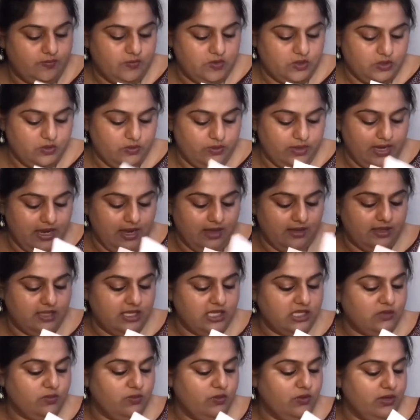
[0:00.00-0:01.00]
So yeah,
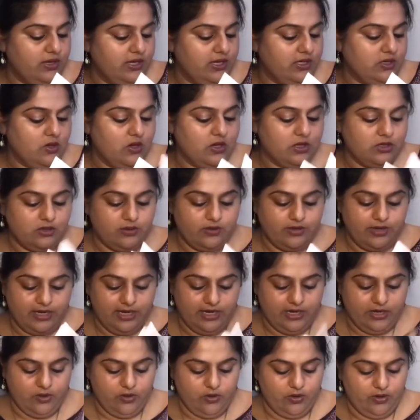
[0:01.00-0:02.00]
this book is also
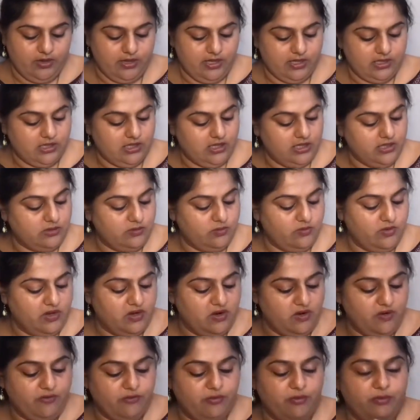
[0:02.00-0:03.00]
really good. This is
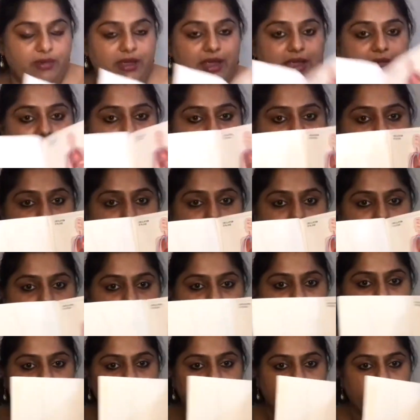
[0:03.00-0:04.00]
one of my
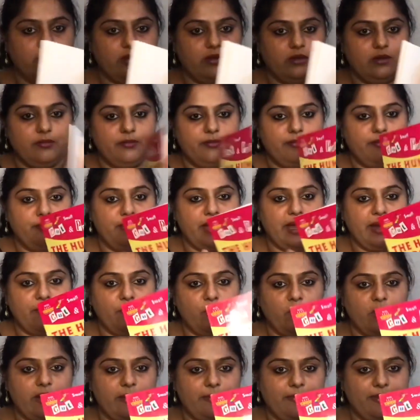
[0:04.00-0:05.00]
favorite my
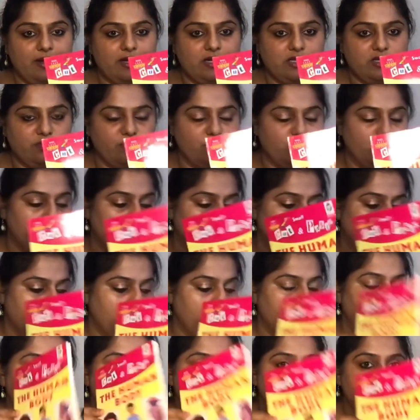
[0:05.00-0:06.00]
body parts book
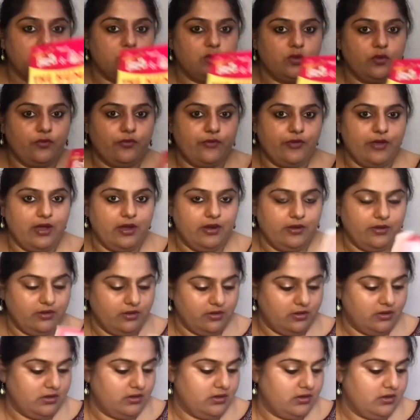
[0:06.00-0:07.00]
so far,
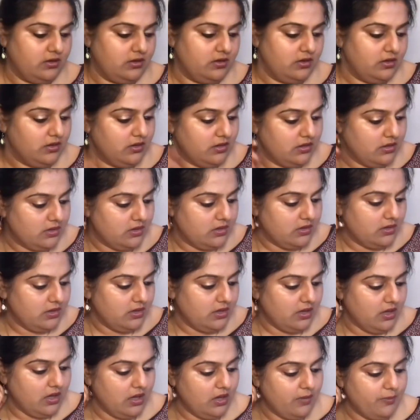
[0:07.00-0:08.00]

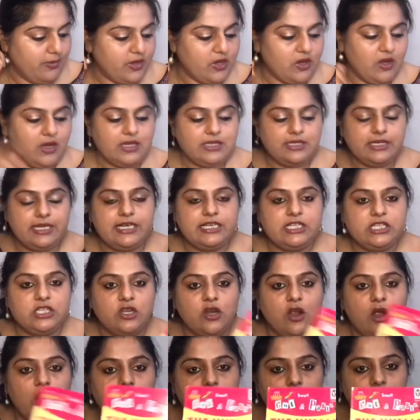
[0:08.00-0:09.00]
because it's
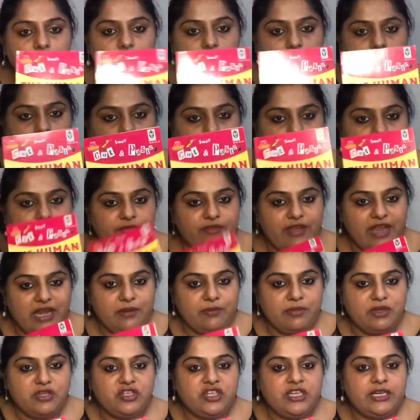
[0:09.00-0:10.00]
not
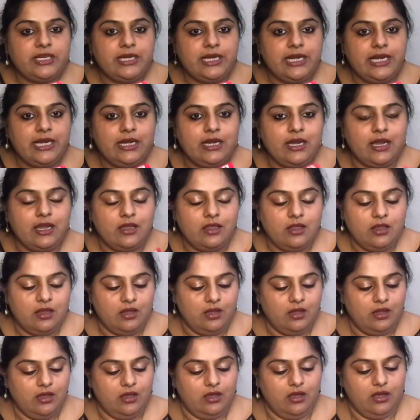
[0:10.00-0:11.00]
very much in detail,
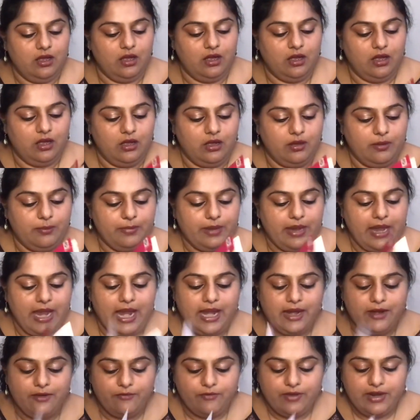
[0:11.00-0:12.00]

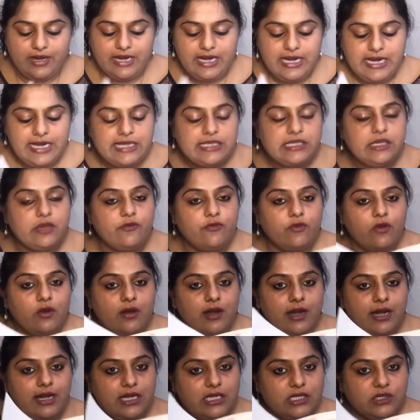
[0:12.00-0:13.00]
and very easy
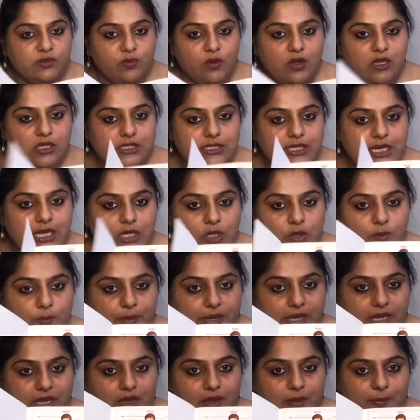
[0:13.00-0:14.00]
for any small child to
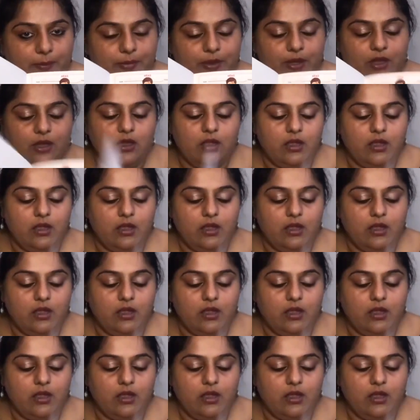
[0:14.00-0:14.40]
pick up.